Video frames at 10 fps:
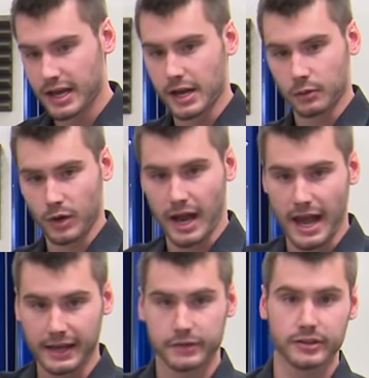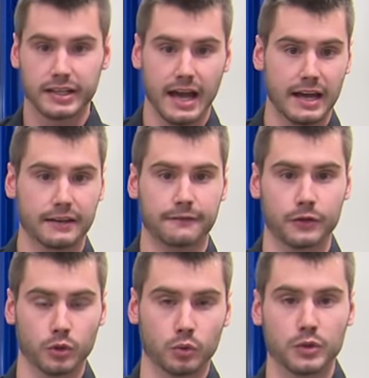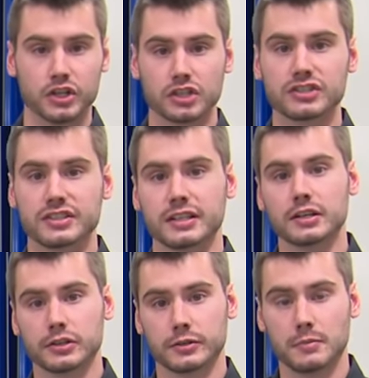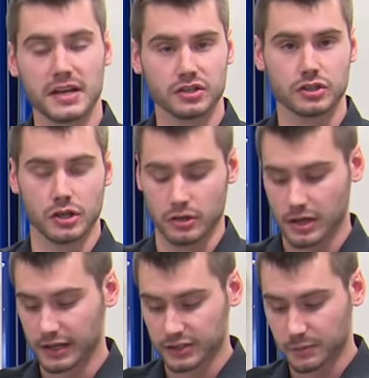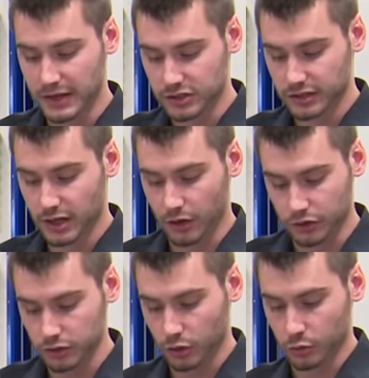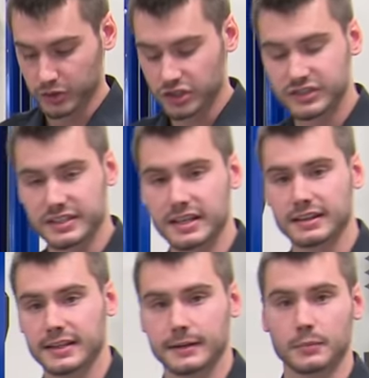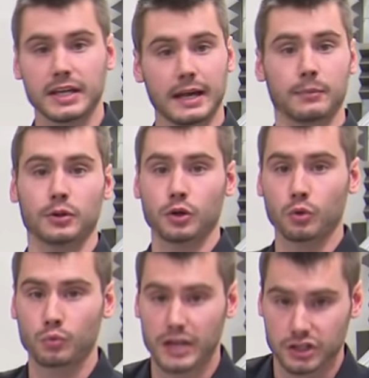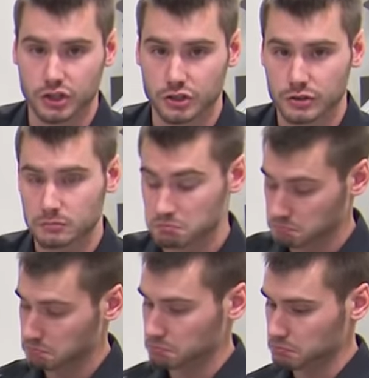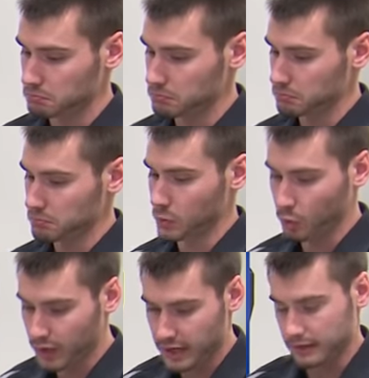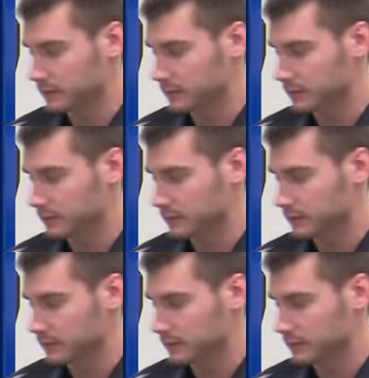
air, we're accurately adding fuel, we should see a good mixture. And especially under load, we should see that thing be able to go rich. Okay.